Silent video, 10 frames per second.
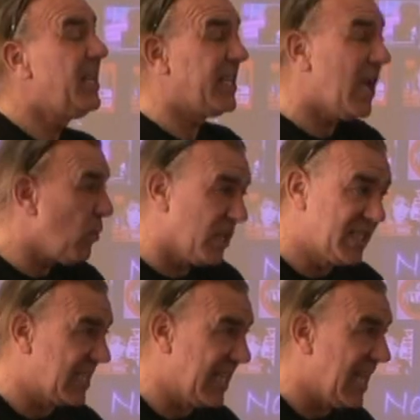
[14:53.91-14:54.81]
They don't want
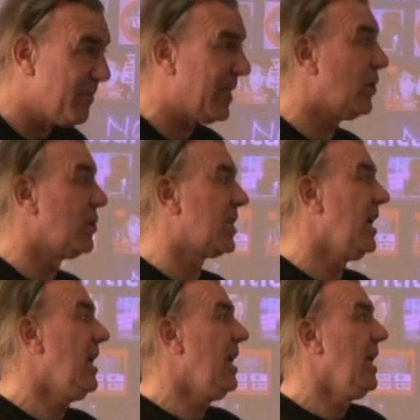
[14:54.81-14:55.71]
you to see it because
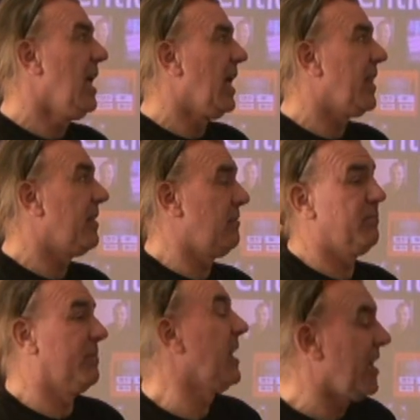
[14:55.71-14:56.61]

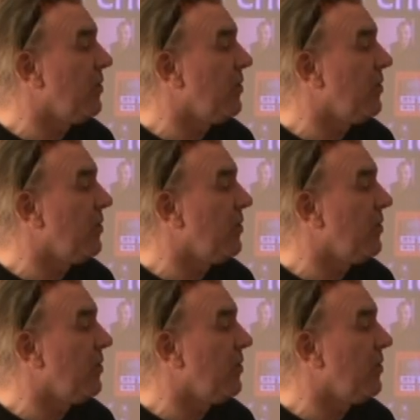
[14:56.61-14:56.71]
they